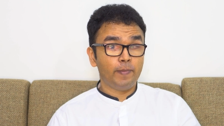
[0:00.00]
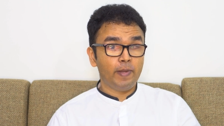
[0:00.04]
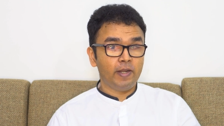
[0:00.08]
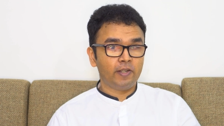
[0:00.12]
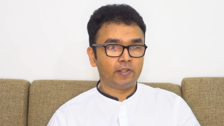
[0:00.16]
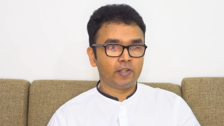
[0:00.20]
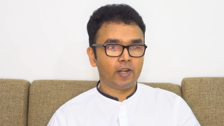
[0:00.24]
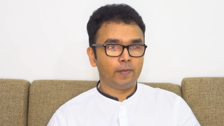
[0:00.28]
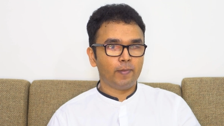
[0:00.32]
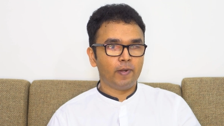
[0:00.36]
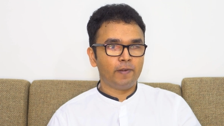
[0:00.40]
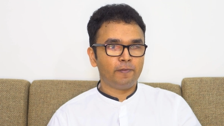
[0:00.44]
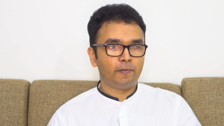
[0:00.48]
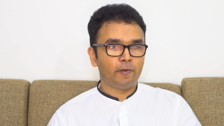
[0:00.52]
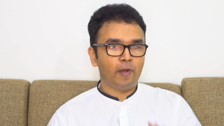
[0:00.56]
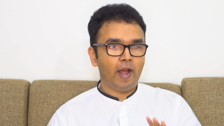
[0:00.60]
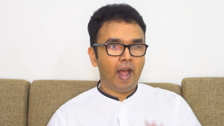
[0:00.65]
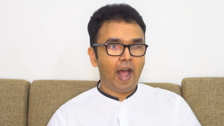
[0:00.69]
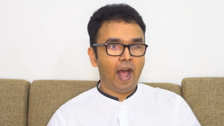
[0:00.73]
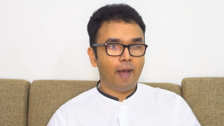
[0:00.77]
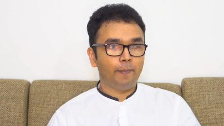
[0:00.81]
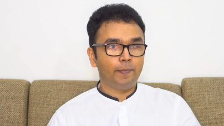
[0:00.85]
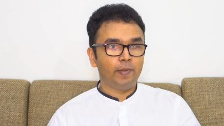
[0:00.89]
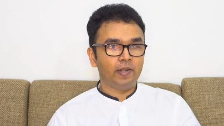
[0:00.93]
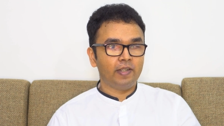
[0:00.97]
to be trouble for
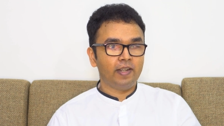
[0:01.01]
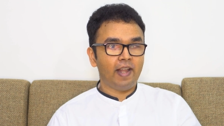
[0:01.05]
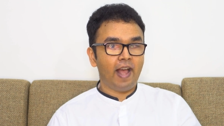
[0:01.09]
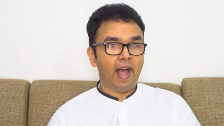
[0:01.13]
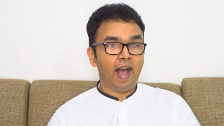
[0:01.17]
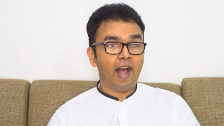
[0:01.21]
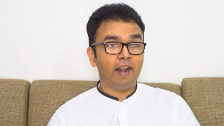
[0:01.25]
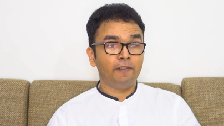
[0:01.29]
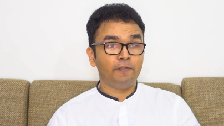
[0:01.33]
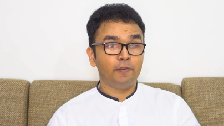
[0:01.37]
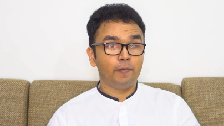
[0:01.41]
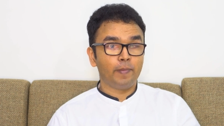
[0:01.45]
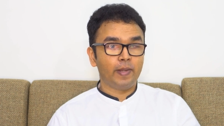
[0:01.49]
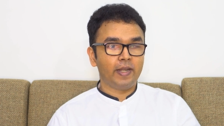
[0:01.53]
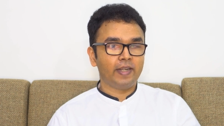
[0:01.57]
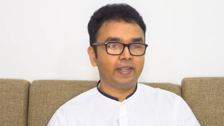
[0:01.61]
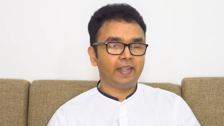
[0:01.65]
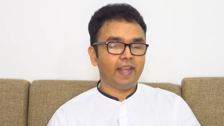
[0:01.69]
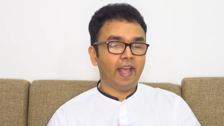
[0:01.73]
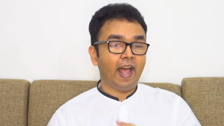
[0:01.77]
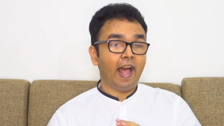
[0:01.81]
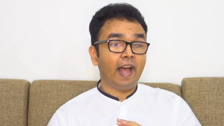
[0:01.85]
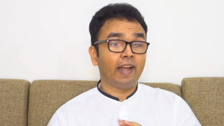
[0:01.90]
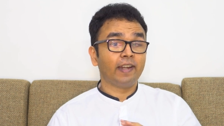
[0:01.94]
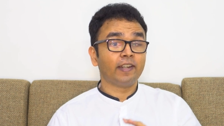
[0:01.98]
Apple,
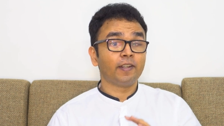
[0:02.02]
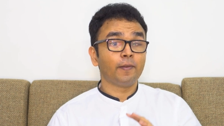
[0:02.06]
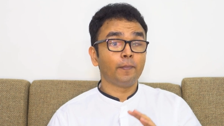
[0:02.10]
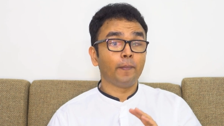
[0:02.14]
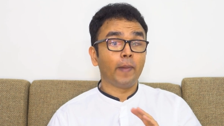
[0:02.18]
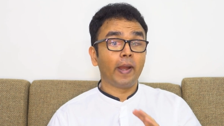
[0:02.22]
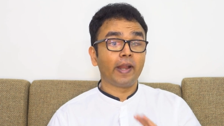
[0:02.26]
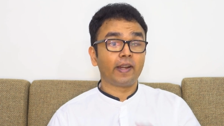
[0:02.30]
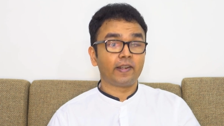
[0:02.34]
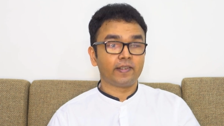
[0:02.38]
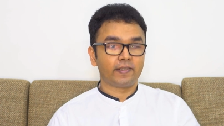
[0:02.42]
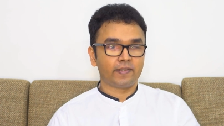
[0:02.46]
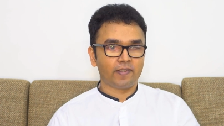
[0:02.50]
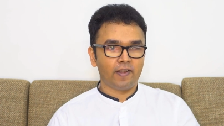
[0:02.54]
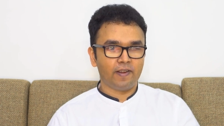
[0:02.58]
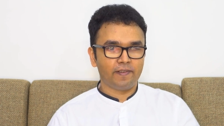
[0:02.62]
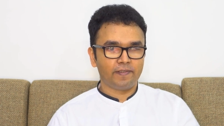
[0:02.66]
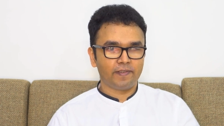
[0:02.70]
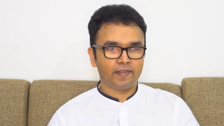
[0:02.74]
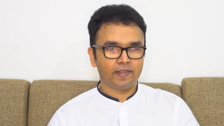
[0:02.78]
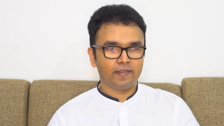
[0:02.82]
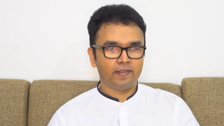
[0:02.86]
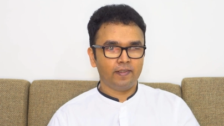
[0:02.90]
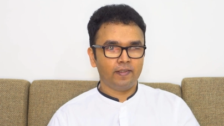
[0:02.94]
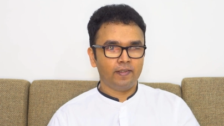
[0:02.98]
Alphabet, and Microsoft.